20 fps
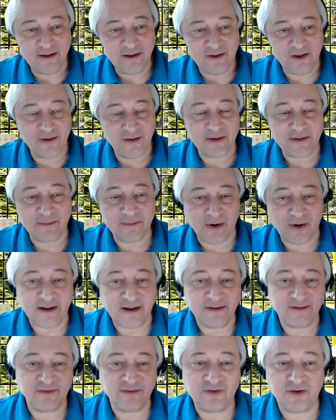Human
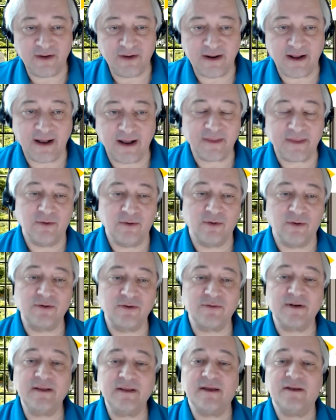brains tune out the
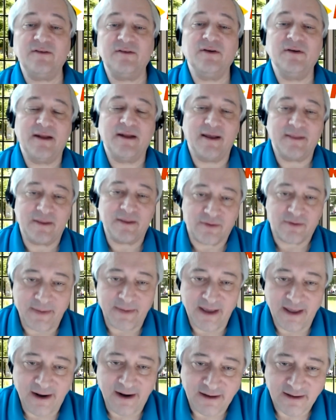ordinary, they tune out the
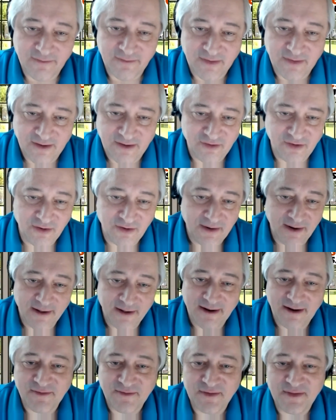repetitive, they tune
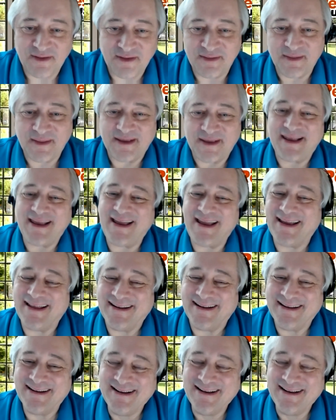out everything they can.